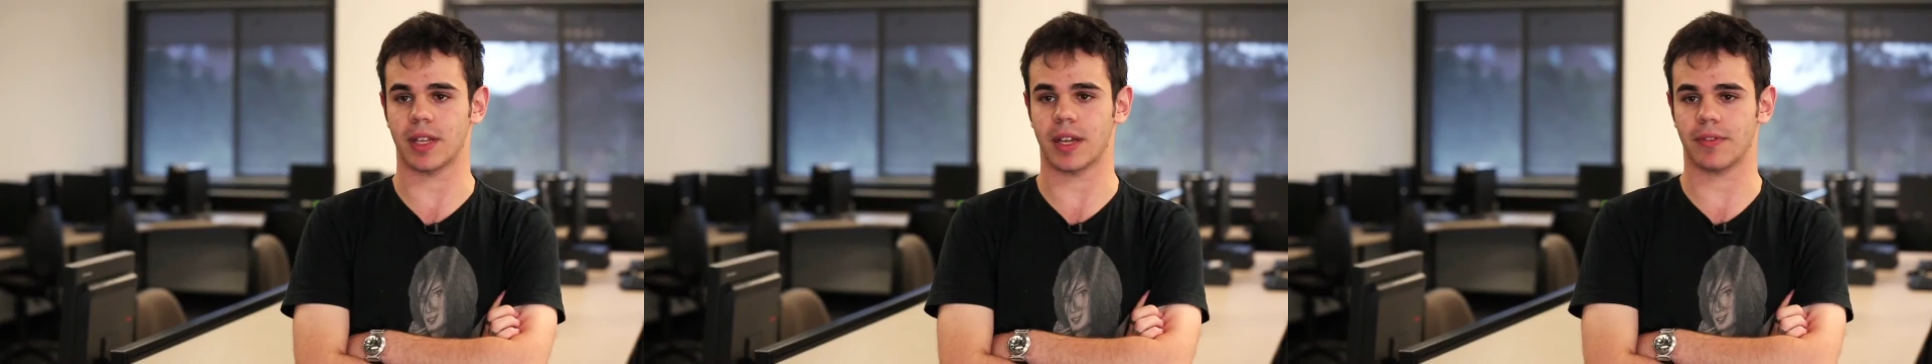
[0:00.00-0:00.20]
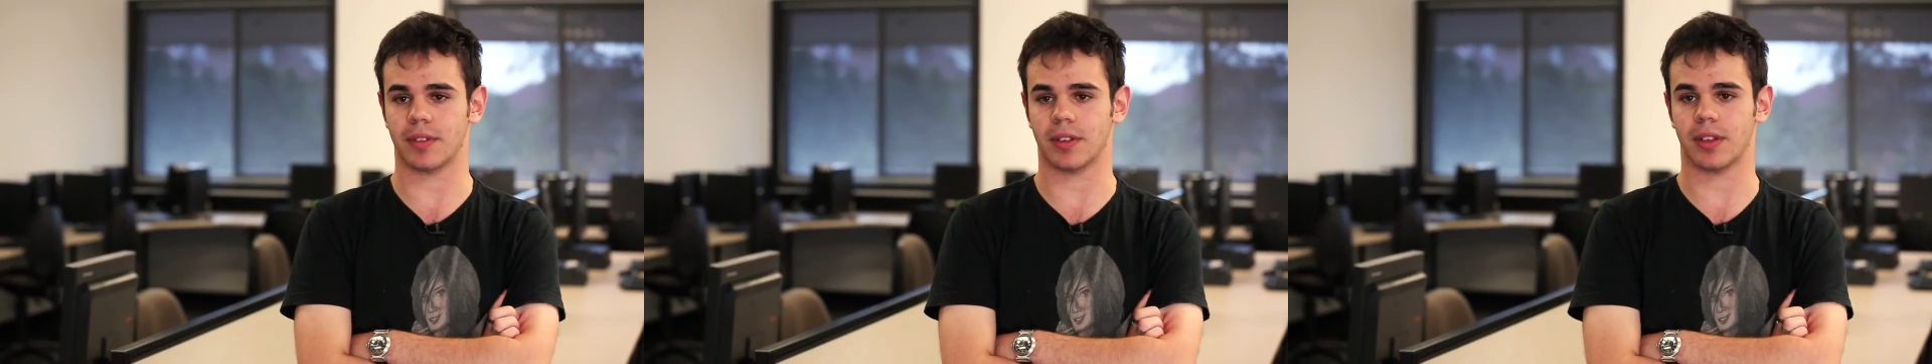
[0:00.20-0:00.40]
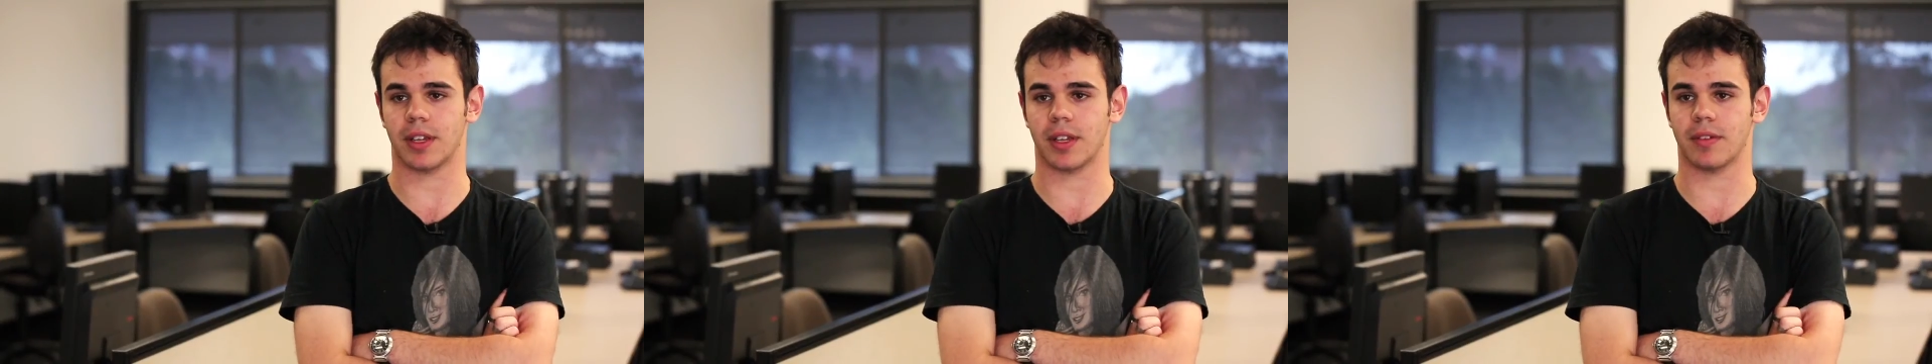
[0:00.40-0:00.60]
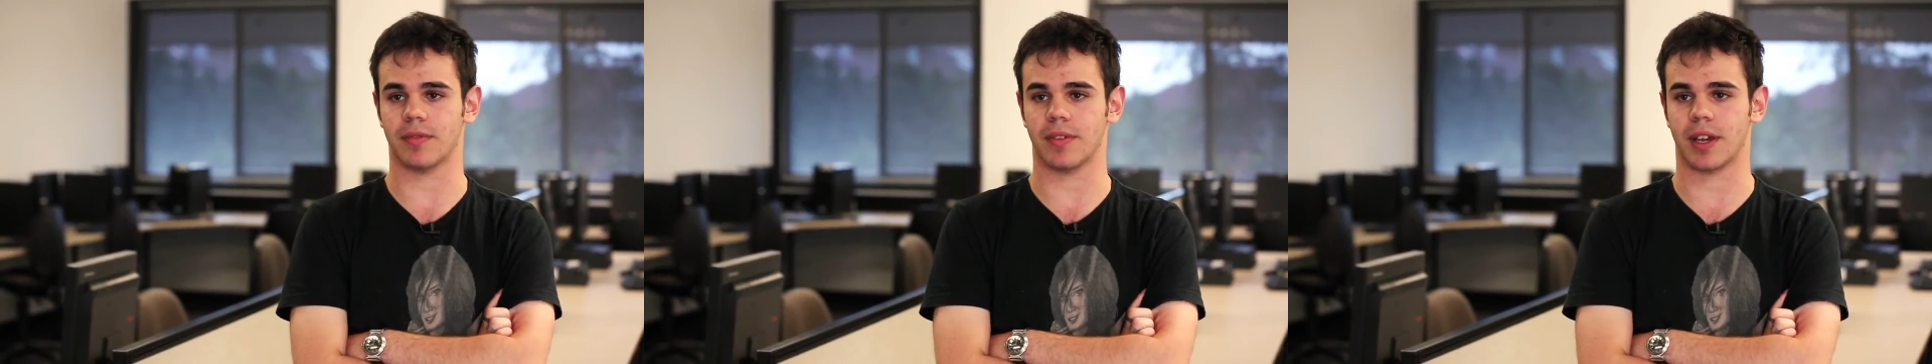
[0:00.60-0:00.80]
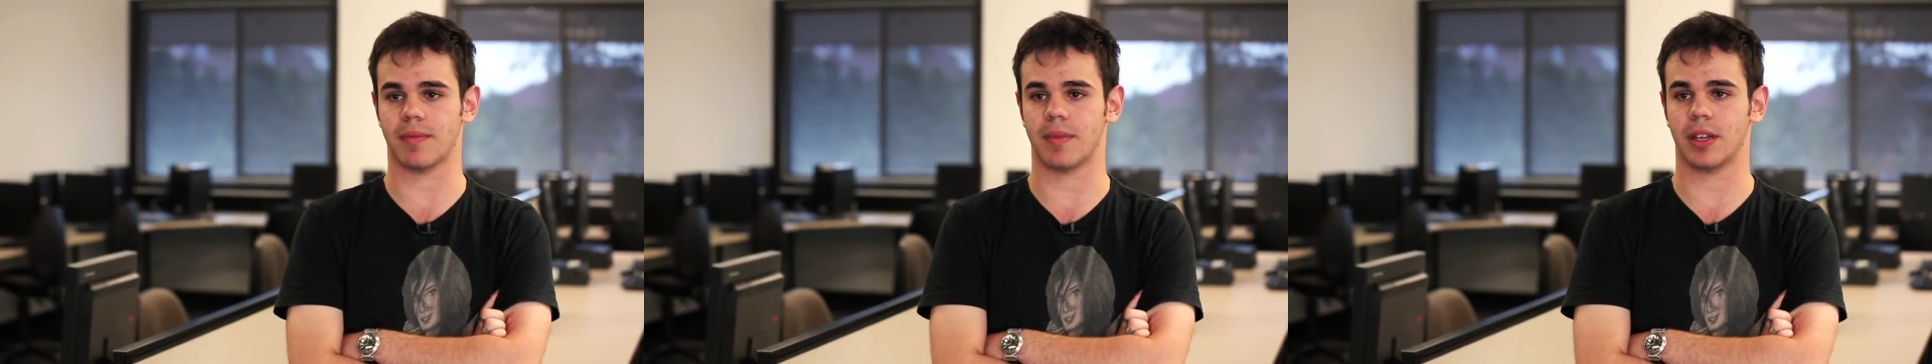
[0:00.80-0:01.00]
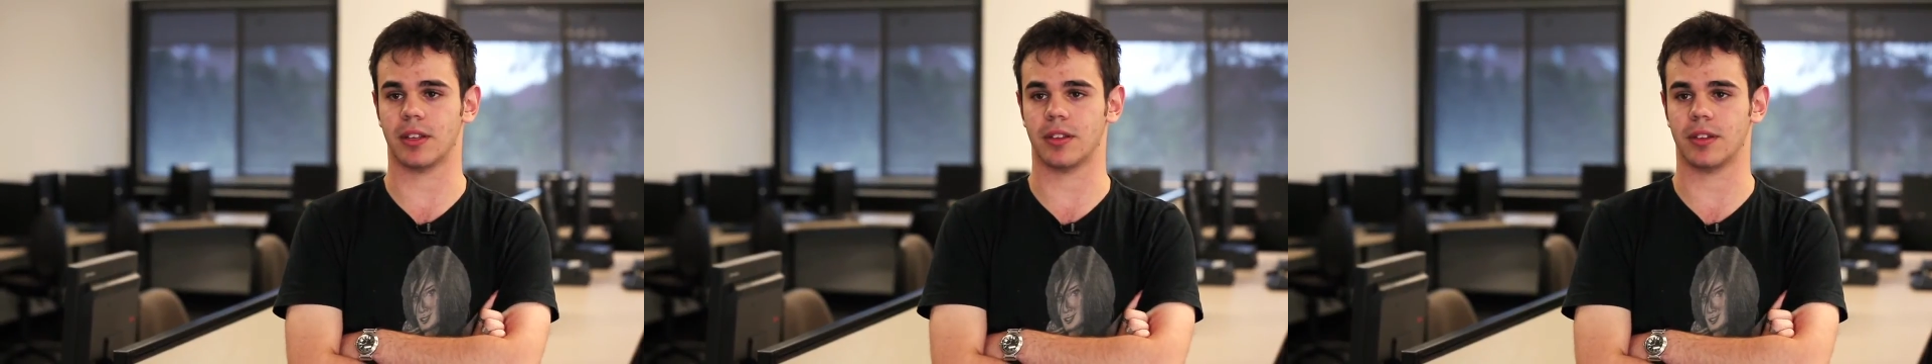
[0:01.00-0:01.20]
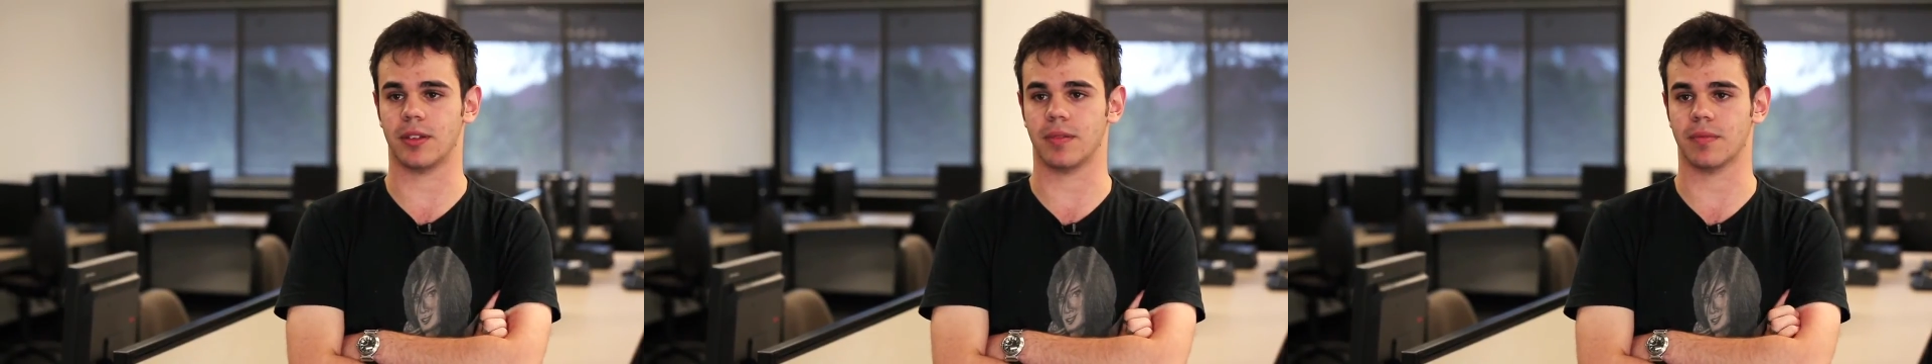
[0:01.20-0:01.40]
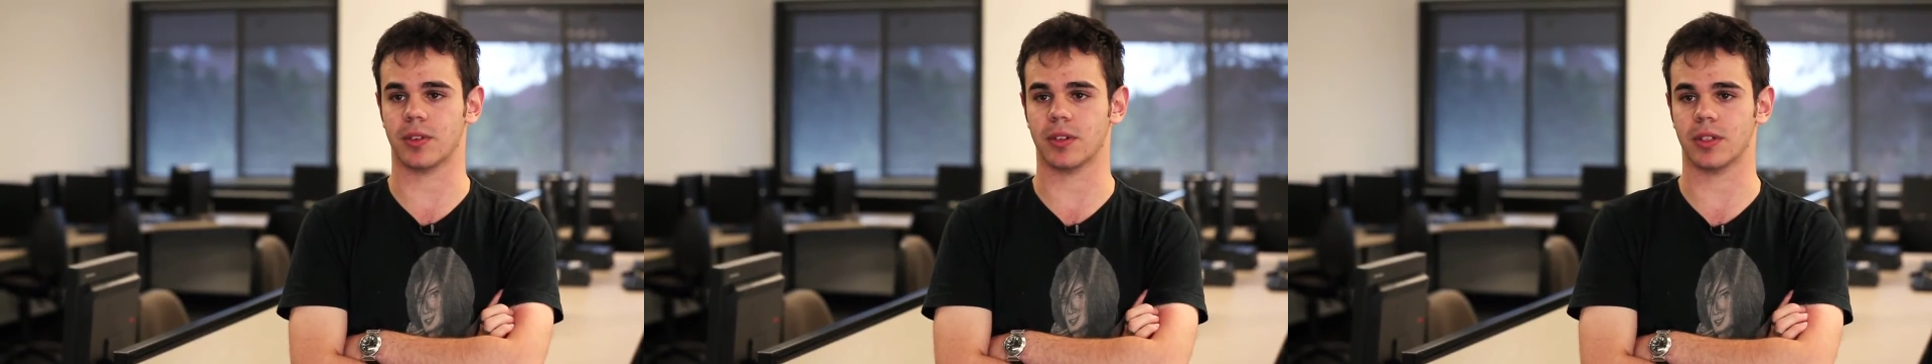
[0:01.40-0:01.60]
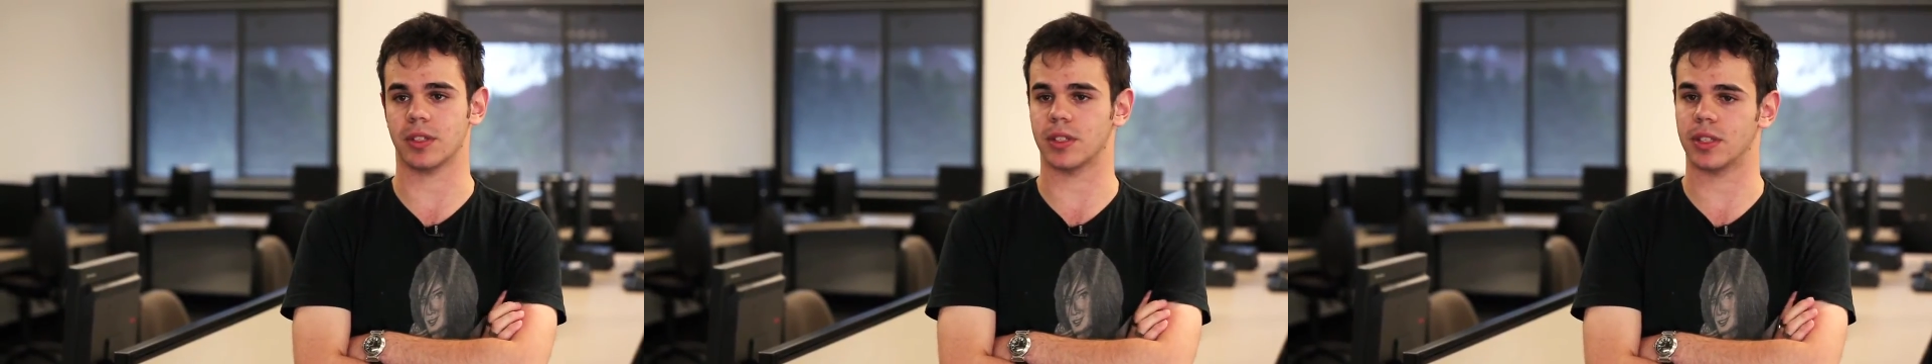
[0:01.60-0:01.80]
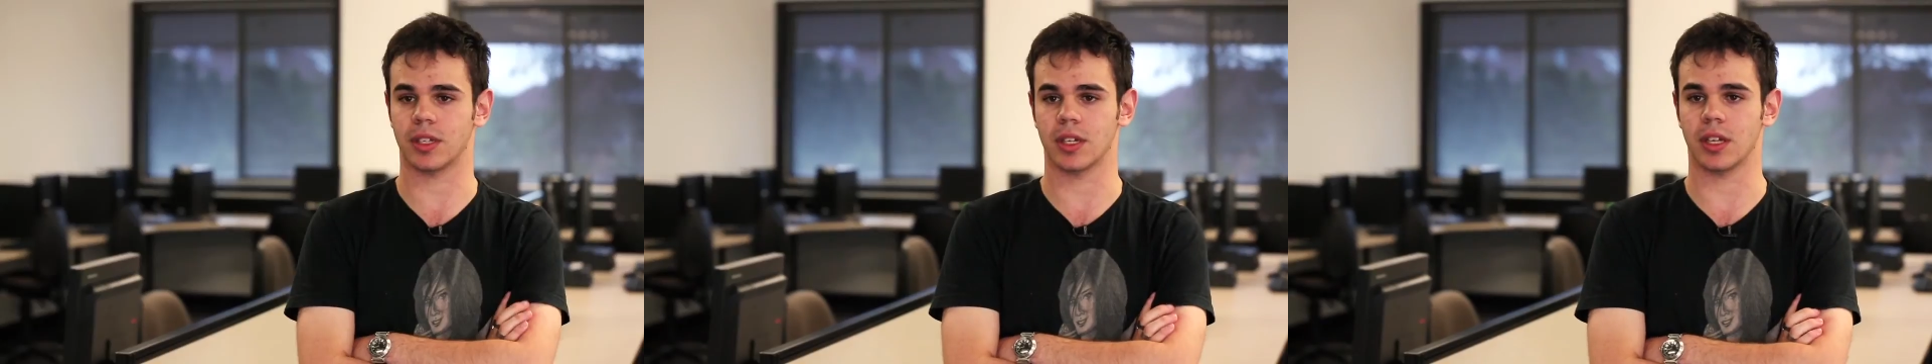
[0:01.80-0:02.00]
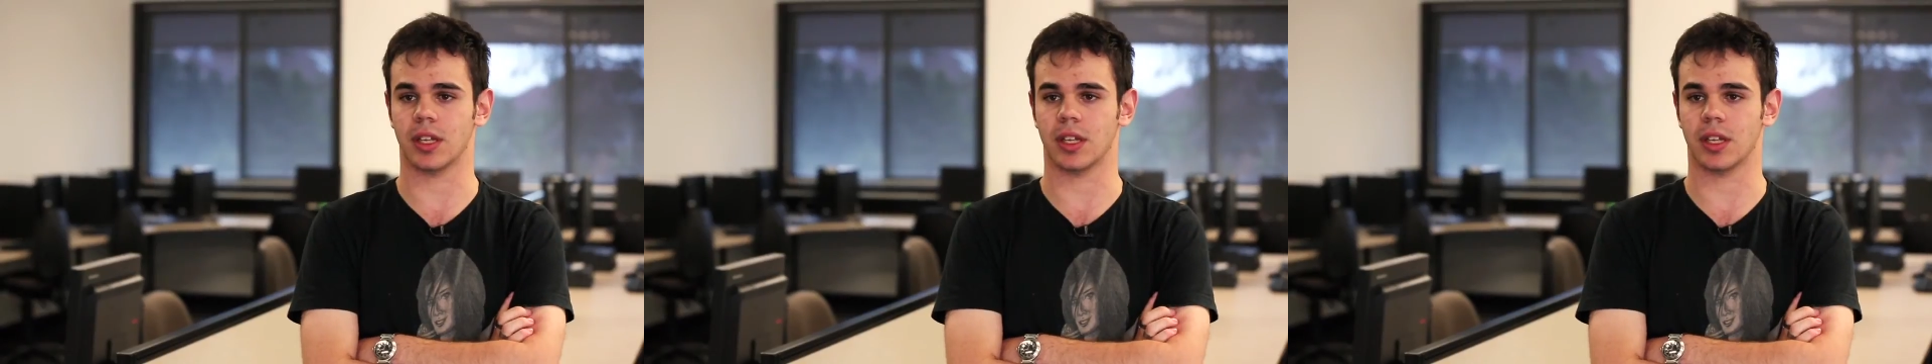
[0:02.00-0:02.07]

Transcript: definitely recommend it to them because